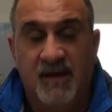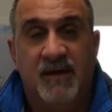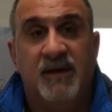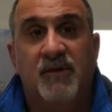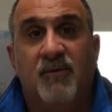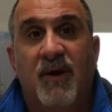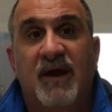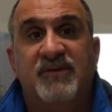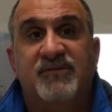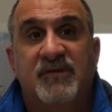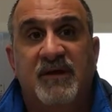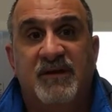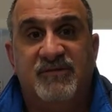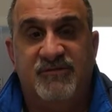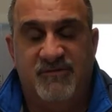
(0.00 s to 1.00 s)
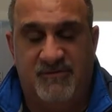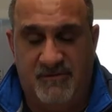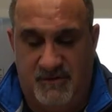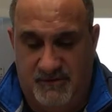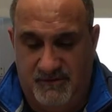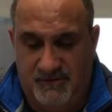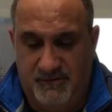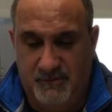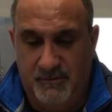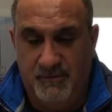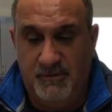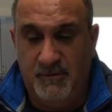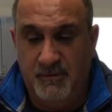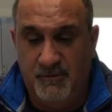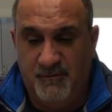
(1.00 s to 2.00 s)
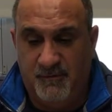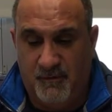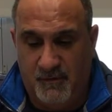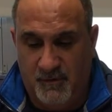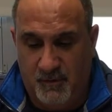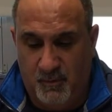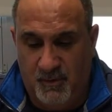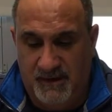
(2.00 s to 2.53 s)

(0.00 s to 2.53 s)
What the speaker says: Congratulations to you for your